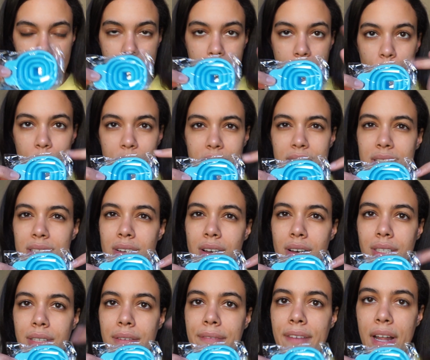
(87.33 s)
what's this
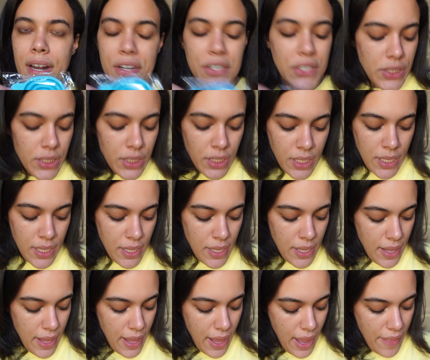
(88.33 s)
called? Funnel.
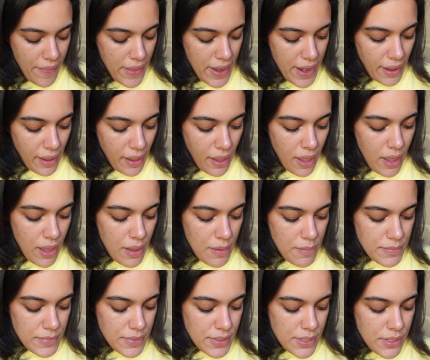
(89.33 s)
And then it
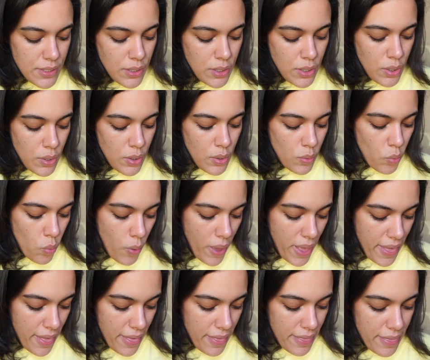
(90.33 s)
comes
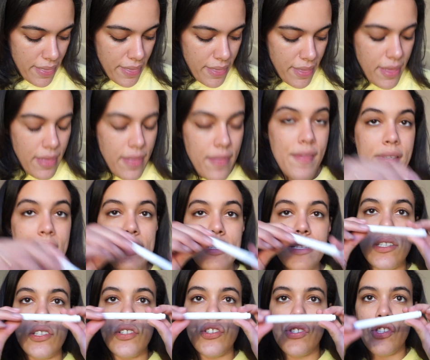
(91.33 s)
with
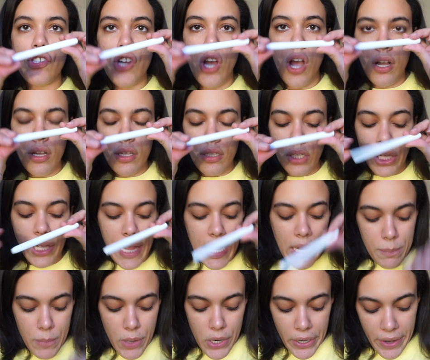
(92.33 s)
this chalk
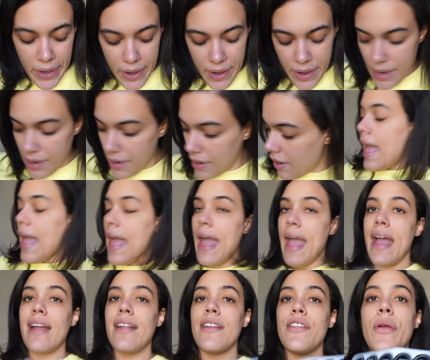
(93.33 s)
looking marker,
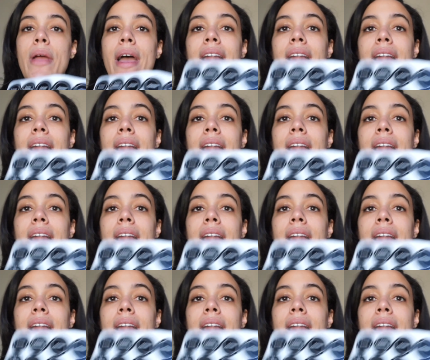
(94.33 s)
and you get